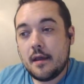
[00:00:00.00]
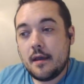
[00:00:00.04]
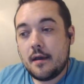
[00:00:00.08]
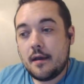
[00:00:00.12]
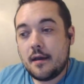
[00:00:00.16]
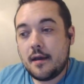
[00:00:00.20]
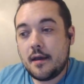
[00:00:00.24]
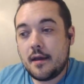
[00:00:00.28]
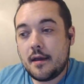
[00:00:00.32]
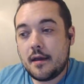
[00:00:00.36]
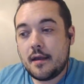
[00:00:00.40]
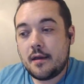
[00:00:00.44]

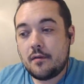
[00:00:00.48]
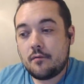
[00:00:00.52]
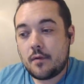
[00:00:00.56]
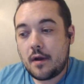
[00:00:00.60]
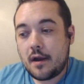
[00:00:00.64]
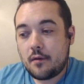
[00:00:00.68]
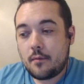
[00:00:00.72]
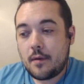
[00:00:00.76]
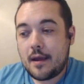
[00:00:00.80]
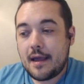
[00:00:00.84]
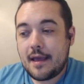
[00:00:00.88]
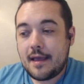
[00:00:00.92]
and
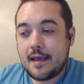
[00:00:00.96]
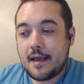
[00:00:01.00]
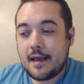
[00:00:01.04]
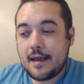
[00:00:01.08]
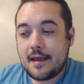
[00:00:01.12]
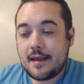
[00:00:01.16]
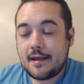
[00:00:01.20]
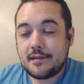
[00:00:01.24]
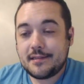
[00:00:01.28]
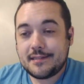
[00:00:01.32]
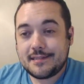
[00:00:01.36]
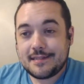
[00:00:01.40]
right away
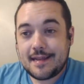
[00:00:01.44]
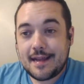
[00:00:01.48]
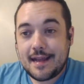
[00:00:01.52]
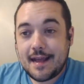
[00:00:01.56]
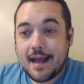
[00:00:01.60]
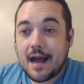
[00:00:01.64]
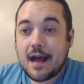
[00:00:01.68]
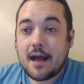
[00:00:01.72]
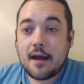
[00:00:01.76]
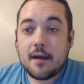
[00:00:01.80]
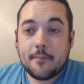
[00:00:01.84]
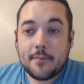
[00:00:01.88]
I just
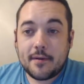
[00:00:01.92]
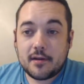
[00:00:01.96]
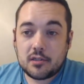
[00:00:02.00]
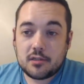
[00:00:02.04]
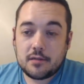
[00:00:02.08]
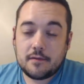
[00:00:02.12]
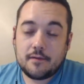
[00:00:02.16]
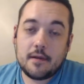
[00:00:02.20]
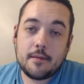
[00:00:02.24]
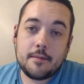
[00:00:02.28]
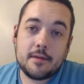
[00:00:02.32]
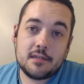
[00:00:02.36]
got a
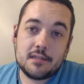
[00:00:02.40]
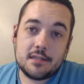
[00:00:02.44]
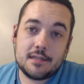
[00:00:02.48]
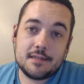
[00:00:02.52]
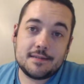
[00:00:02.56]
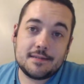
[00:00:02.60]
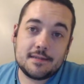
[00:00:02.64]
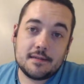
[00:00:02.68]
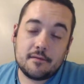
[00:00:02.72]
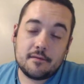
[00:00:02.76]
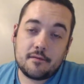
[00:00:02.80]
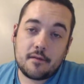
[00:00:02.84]
bunch of
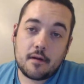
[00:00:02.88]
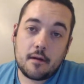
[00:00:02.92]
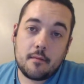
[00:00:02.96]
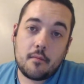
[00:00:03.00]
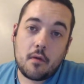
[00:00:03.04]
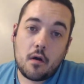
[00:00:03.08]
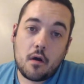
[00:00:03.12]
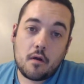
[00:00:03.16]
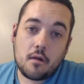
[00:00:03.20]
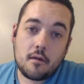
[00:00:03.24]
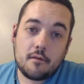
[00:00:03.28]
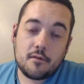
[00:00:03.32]
images
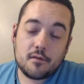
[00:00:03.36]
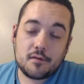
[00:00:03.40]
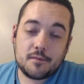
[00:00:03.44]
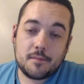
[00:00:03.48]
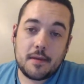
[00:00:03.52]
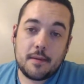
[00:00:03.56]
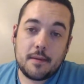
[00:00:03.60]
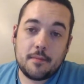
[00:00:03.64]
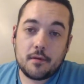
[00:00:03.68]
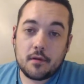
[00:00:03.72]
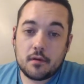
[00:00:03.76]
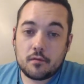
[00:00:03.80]
from all of those
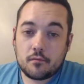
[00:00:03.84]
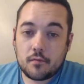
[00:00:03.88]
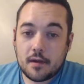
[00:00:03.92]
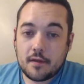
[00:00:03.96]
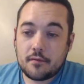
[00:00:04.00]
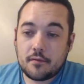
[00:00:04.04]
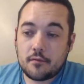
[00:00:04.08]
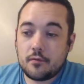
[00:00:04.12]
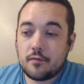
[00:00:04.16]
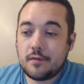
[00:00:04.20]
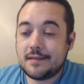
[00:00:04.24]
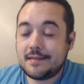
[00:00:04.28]
people and
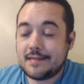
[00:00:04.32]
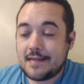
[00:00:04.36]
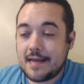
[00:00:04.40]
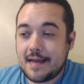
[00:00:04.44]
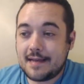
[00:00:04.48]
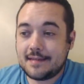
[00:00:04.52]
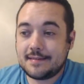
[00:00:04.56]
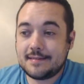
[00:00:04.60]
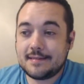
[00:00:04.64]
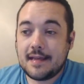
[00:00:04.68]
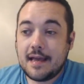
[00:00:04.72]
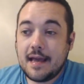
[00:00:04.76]
ran through the
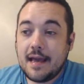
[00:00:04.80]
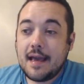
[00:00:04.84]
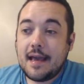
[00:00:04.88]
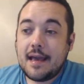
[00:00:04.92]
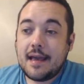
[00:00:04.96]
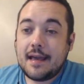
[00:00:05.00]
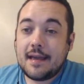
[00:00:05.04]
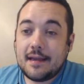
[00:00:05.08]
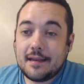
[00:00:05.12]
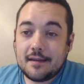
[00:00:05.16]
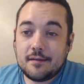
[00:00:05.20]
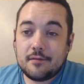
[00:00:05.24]
tests,
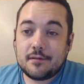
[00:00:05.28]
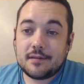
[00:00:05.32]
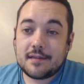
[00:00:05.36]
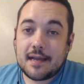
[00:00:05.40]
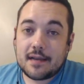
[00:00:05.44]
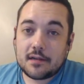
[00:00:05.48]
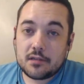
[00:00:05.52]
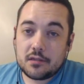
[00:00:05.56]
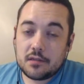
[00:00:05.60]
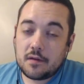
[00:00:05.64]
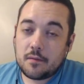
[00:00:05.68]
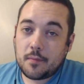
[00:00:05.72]
and it was
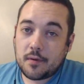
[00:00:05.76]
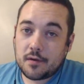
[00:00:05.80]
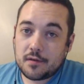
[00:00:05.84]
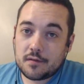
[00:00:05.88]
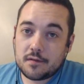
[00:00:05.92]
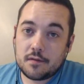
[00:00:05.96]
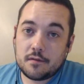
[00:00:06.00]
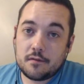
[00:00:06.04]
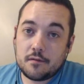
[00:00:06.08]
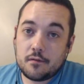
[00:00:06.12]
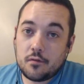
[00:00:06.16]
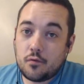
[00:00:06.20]
actually the
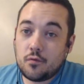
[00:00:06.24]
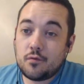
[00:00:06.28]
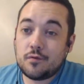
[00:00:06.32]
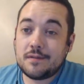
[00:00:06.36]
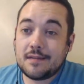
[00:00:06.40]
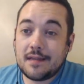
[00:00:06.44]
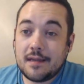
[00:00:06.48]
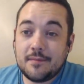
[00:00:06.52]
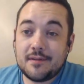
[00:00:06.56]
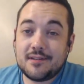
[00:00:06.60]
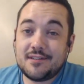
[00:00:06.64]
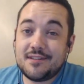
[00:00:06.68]
person
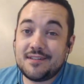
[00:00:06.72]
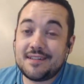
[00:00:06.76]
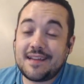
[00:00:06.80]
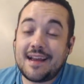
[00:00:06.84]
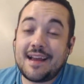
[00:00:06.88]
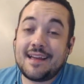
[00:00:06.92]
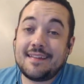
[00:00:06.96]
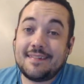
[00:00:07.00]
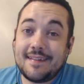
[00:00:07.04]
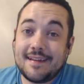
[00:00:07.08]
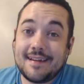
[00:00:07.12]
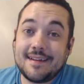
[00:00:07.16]
whose images
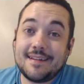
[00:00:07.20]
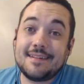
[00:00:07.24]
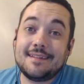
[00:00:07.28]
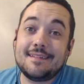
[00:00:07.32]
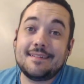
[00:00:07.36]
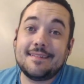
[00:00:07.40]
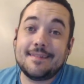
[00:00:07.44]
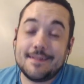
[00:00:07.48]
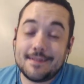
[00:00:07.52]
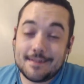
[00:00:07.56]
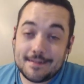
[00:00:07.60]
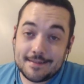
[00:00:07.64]
I liked
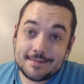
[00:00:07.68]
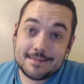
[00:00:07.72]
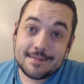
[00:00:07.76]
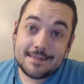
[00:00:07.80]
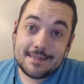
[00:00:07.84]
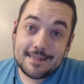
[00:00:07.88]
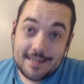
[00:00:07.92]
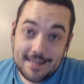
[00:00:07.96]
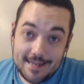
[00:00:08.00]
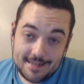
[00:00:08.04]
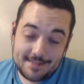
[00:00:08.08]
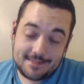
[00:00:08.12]
the
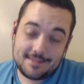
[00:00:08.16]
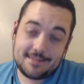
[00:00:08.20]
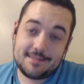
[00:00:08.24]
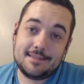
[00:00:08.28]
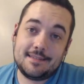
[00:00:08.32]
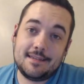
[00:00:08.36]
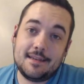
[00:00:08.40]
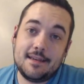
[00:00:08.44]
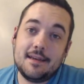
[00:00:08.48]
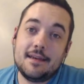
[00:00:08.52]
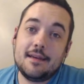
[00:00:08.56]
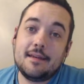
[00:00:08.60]

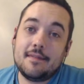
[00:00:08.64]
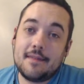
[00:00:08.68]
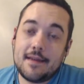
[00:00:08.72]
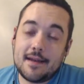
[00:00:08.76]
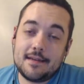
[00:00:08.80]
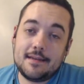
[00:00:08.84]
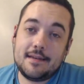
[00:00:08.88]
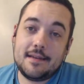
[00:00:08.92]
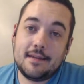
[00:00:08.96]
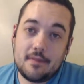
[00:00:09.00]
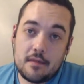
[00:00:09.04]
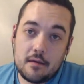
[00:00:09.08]
least
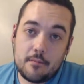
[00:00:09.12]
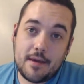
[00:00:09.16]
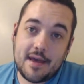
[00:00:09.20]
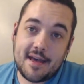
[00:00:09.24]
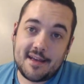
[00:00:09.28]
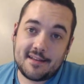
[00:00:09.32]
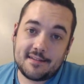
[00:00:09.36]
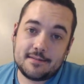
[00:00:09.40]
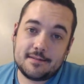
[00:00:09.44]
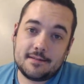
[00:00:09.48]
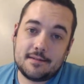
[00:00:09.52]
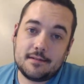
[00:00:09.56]
that did the
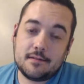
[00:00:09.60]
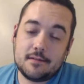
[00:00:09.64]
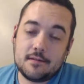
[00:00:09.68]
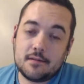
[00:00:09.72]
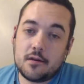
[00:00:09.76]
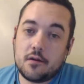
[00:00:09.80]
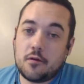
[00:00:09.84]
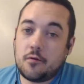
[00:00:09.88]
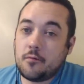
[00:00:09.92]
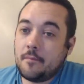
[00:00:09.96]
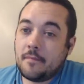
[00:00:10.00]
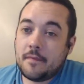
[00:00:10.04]
best.
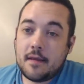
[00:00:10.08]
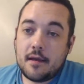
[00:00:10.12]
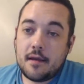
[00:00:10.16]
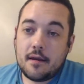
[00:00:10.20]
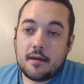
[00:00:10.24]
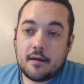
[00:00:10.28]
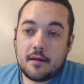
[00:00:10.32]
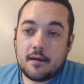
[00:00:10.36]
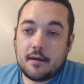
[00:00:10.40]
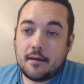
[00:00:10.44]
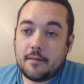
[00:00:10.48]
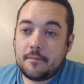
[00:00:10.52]
So
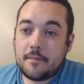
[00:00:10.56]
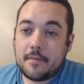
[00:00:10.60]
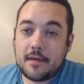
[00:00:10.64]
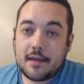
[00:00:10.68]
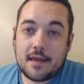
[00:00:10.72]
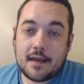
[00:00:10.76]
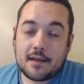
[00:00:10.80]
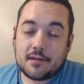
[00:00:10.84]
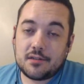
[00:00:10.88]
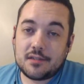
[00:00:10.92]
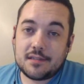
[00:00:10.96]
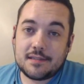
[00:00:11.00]

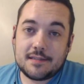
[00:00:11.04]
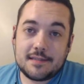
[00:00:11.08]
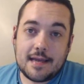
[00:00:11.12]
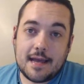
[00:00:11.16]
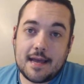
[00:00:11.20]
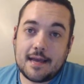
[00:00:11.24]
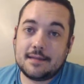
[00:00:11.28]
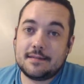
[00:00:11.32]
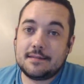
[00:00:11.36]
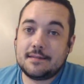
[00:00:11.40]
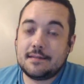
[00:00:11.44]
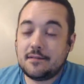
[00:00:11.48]
again, just
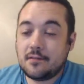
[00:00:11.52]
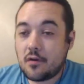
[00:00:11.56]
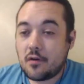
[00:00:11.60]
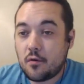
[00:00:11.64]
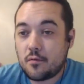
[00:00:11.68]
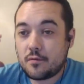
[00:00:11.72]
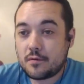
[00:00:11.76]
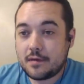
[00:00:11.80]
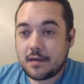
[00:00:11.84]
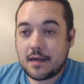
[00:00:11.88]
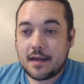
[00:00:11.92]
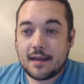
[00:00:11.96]
test.
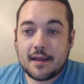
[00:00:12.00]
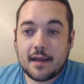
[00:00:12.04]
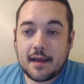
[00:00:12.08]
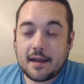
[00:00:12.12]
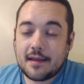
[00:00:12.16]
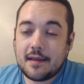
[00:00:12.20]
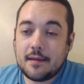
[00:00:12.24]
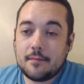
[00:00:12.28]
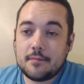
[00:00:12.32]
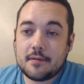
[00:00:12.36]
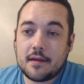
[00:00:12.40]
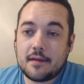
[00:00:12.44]

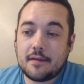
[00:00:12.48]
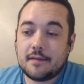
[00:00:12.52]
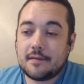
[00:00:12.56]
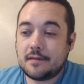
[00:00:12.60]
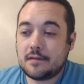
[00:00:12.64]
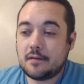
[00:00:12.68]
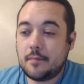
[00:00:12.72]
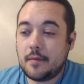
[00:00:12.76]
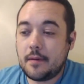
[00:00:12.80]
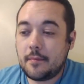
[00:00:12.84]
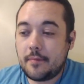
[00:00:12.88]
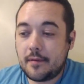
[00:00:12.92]
I keep telling
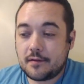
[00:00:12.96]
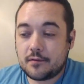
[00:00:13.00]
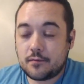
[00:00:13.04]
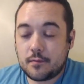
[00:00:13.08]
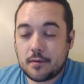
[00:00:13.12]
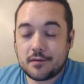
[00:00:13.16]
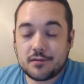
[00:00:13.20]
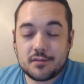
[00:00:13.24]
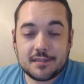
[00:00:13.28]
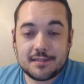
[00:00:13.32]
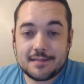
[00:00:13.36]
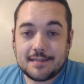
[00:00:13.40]
this to people as
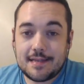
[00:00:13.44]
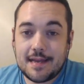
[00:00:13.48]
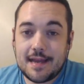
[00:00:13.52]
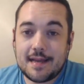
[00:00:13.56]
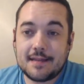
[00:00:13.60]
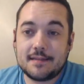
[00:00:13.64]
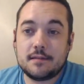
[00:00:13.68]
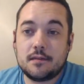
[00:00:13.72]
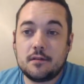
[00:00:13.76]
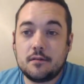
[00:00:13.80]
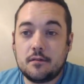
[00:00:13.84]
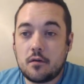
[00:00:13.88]
well, just
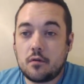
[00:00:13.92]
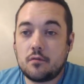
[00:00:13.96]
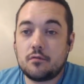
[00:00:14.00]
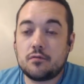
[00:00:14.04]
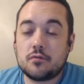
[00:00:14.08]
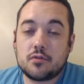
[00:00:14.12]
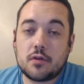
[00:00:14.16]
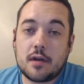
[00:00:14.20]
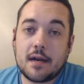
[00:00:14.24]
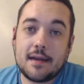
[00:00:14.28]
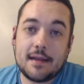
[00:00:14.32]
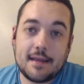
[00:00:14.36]
test.
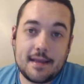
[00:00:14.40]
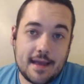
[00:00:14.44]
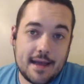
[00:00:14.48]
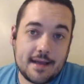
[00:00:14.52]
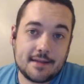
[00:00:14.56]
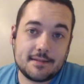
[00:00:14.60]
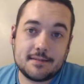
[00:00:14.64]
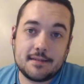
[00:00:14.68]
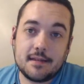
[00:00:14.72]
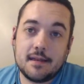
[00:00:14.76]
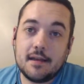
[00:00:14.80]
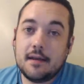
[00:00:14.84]
Don't try to to
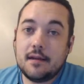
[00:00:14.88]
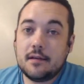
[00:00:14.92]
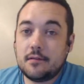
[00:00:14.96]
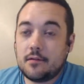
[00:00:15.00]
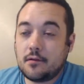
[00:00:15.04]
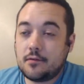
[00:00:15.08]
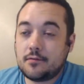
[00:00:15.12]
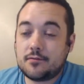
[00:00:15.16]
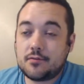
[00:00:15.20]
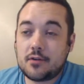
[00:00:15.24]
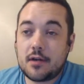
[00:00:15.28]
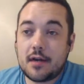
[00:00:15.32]
guess.
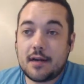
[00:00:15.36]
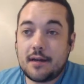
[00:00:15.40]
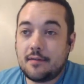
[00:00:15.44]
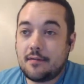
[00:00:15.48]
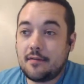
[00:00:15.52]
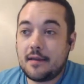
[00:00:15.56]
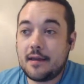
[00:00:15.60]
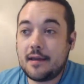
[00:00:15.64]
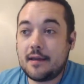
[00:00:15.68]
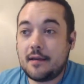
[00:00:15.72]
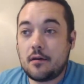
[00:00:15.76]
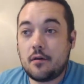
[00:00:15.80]
Don't try to
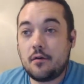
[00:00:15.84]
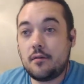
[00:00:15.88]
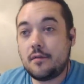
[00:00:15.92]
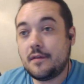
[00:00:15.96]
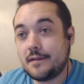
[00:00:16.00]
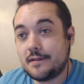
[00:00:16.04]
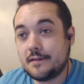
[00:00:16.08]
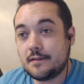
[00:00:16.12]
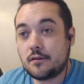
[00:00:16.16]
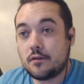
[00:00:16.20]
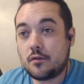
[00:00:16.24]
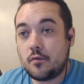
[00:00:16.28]
think, oh,
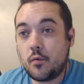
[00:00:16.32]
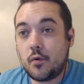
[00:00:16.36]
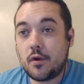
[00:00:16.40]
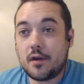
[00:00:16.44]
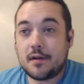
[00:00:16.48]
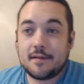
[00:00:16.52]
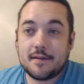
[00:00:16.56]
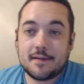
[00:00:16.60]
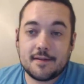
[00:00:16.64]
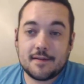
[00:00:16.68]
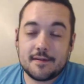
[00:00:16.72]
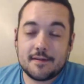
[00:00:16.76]
this is going to
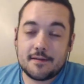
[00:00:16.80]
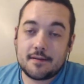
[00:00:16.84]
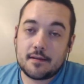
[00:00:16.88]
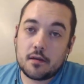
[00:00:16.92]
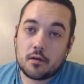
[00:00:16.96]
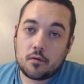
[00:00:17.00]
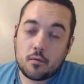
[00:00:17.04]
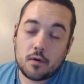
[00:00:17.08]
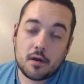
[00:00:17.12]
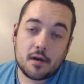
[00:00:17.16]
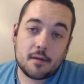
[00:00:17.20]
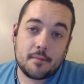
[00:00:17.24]
work, this isn't
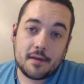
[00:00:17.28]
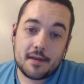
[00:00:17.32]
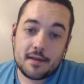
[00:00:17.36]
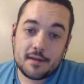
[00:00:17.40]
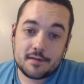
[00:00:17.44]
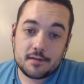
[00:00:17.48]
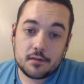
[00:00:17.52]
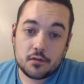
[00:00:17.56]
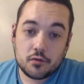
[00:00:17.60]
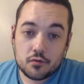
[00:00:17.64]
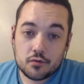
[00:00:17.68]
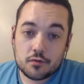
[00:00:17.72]
going to work,
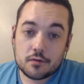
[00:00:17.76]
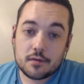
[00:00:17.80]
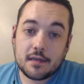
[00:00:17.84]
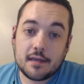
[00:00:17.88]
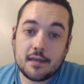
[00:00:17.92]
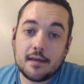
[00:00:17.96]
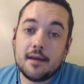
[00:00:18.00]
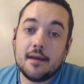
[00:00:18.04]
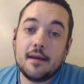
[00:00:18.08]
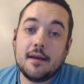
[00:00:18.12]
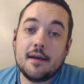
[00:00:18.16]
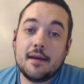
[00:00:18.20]
because
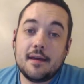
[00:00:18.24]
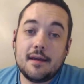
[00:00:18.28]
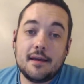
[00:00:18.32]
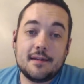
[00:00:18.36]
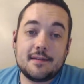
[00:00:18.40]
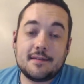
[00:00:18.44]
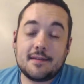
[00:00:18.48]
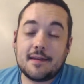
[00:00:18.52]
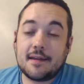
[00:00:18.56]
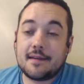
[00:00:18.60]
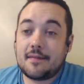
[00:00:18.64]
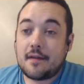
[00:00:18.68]
usually
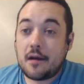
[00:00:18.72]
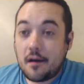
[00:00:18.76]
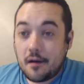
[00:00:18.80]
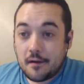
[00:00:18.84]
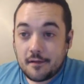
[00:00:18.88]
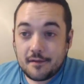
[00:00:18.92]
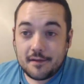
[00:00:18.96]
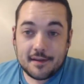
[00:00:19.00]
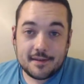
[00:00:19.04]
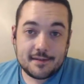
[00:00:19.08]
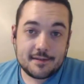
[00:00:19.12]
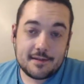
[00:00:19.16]
it's like the
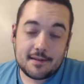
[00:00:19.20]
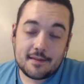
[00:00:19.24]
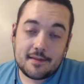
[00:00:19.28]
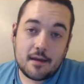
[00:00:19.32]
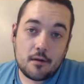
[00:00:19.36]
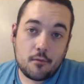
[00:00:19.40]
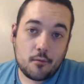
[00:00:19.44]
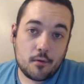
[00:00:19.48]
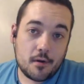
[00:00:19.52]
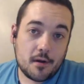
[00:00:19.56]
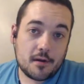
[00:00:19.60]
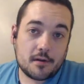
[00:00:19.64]
ugliest thing
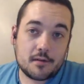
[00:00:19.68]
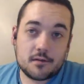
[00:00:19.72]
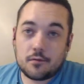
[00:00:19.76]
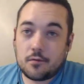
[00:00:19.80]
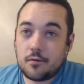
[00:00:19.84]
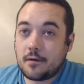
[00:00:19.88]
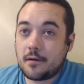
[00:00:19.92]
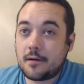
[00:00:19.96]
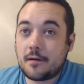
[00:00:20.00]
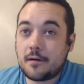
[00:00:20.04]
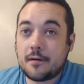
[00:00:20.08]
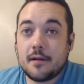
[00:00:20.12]
that works,
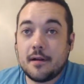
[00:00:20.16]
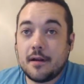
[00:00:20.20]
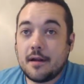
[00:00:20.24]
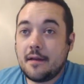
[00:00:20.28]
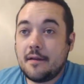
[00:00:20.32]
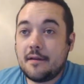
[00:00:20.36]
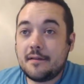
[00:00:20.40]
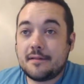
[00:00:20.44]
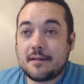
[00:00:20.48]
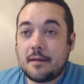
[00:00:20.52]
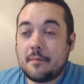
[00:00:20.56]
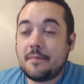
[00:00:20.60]
or
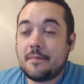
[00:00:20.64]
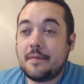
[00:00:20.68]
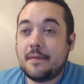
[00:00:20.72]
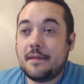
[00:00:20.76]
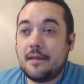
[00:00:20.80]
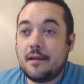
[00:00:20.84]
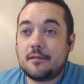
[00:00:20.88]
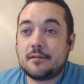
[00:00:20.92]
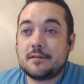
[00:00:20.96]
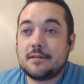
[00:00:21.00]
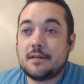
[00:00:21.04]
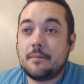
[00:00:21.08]

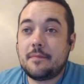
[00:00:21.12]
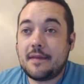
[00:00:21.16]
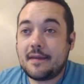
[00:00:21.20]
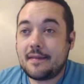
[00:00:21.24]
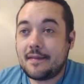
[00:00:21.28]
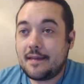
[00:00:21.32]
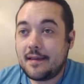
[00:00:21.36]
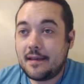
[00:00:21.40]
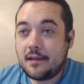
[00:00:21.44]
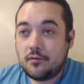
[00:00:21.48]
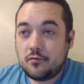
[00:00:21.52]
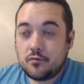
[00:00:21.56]

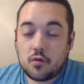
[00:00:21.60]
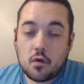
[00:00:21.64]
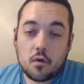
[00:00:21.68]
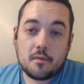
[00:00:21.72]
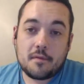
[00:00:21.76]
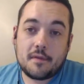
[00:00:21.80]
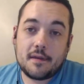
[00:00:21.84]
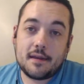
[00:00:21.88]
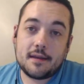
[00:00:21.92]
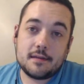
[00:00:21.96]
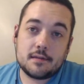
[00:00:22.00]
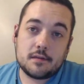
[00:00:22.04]
something that you
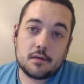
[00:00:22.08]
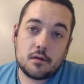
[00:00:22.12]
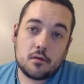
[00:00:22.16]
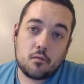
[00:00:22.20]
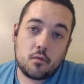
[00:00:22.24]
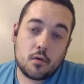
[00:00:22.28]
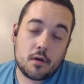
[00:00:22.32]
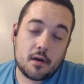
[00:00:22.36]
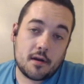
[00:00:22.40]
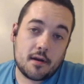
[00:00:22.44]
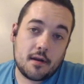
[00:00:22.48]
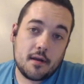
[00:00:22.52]
don't think is going to
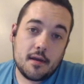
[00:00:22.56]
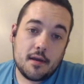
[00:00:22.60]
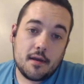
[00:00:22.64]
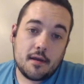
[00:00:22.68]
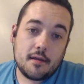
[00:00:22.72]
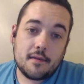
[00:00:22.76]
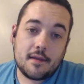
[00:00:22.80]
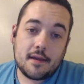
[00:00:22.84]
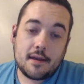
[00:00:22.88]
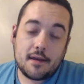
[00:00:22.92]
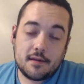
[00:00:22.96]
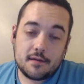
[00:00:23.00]
work
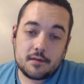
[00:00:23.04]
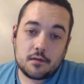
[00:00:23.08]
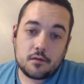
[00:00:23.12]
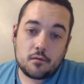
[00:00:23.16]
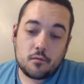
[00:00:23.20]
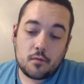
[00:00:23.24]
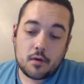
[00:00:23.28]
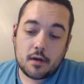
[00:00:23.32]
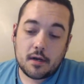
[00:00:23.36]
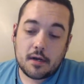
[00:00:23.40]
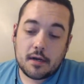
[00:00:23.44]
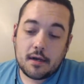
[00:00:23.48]
that is
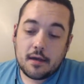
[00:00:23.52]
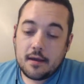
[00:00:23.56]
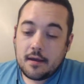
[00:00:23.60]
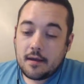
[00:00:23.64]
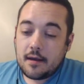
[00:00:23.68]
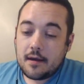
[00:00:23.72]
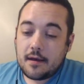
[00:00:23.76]
going to work.